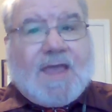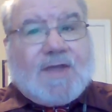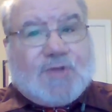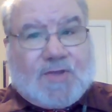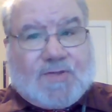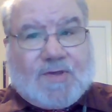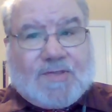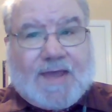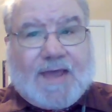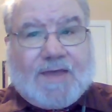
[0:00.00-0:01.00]
Jesus
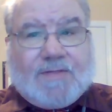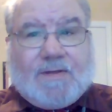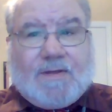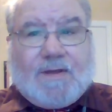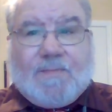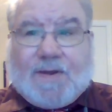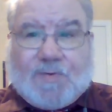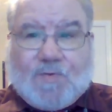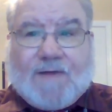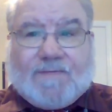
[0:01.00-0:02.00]
says, But
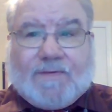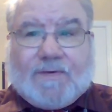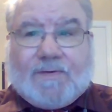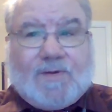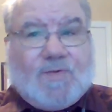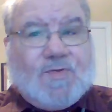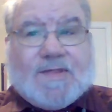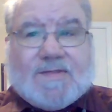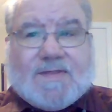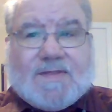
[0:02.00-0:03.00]
whoever
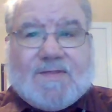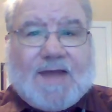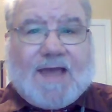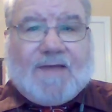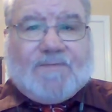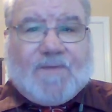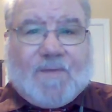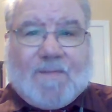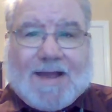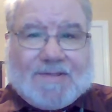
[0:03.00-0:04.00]
loses his life for
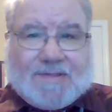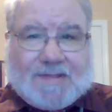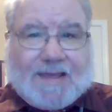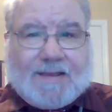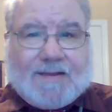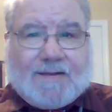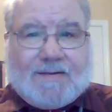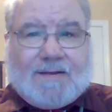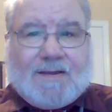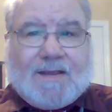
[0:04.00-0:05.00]
my sake
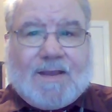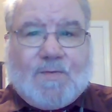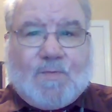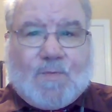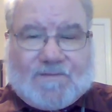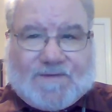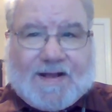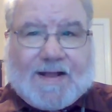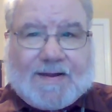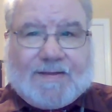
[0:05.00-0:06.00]
will
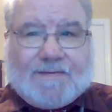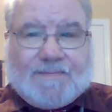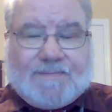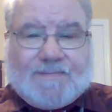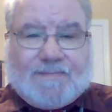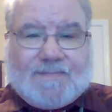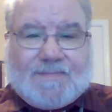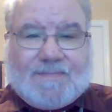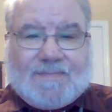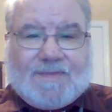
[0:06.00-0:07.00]
find it.
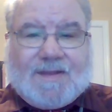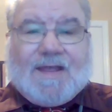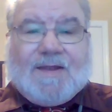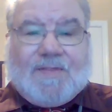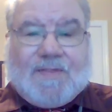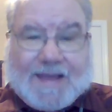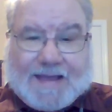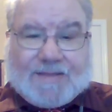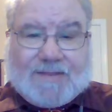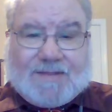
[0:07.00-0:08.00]
And
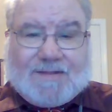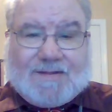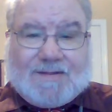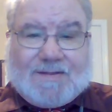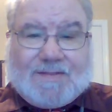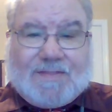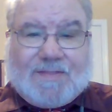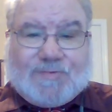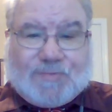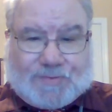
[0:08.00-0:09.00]
that's
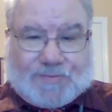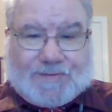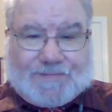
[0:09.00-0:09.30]
the truth.